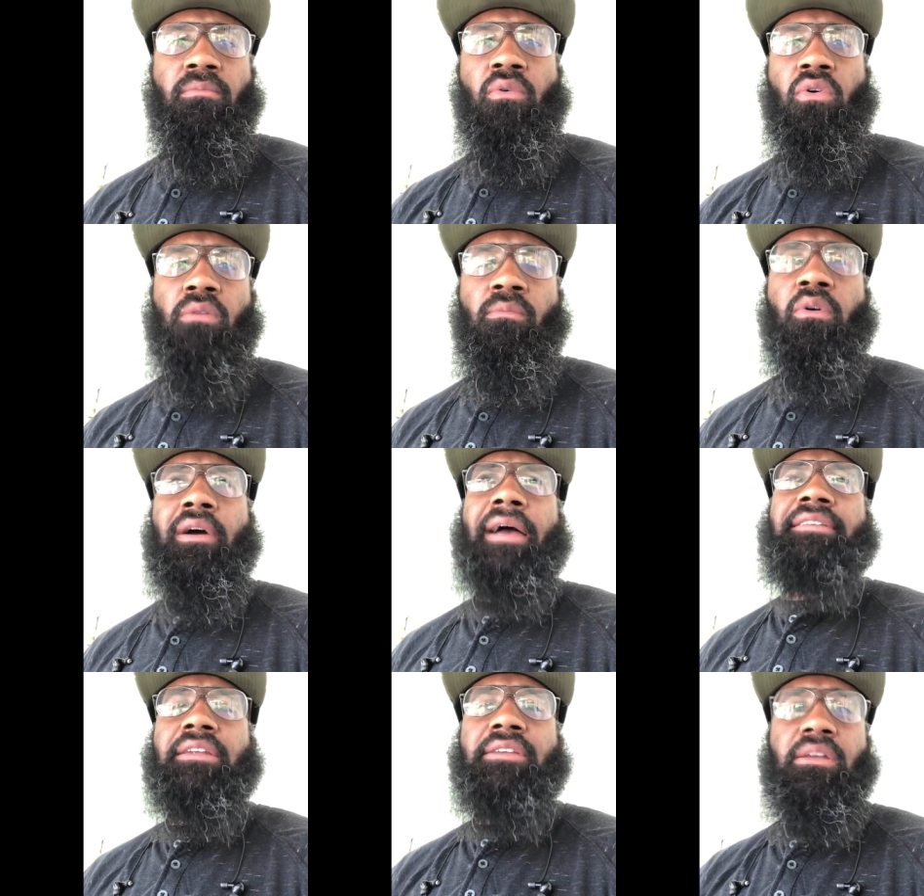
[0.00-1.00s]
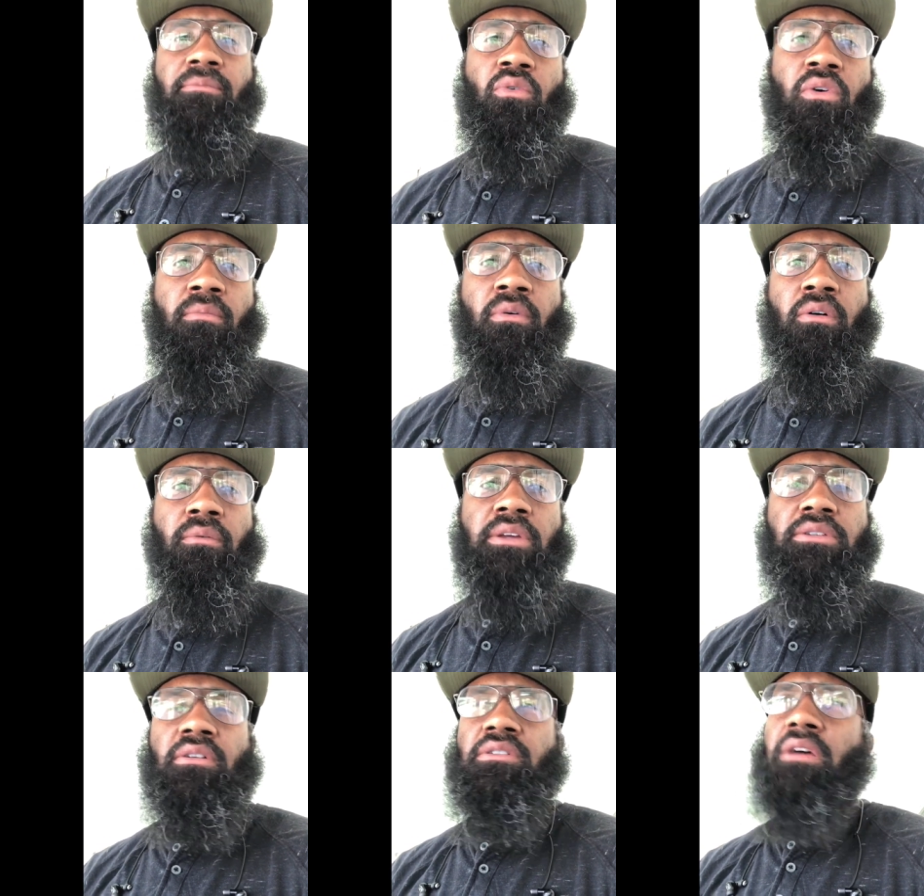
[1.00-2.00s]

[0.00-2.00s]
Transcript: more and more as I did more and more research.